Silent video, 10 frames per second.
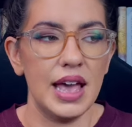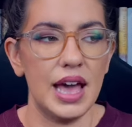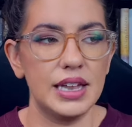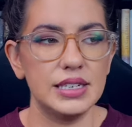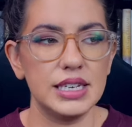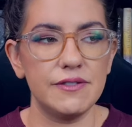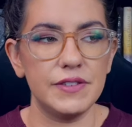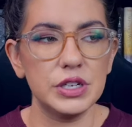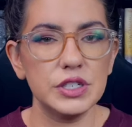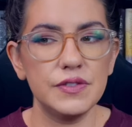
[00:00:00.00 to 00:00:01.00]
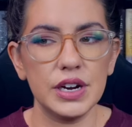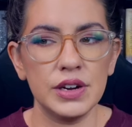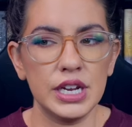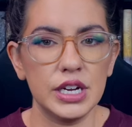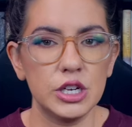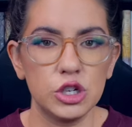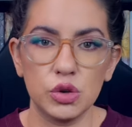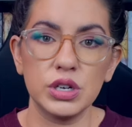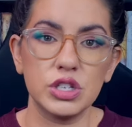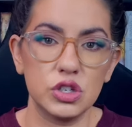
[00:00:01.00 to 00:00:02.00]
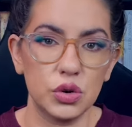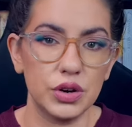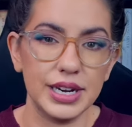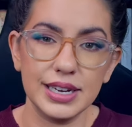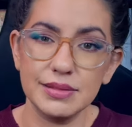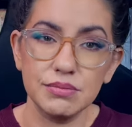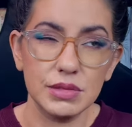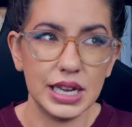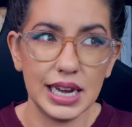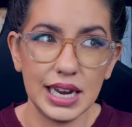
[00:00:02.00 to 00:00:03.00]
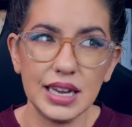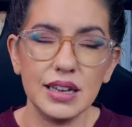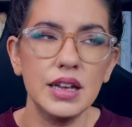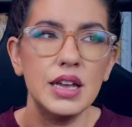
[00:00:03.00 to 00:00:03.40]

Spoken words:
And it feels very short story leaning,